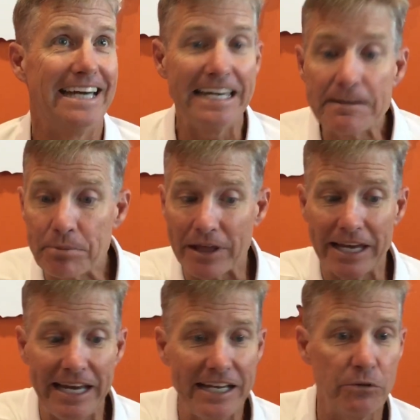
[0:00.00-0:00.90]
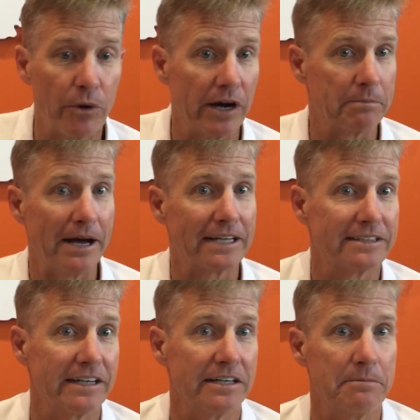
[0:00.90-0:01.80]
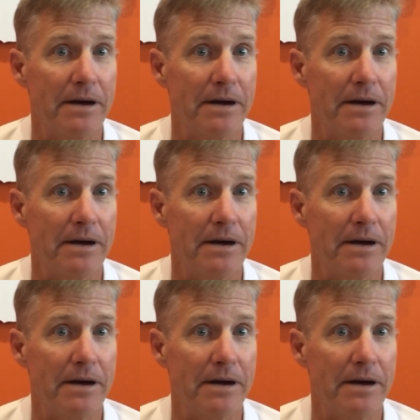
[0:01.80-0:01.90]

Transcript: He can play anywhere back there in the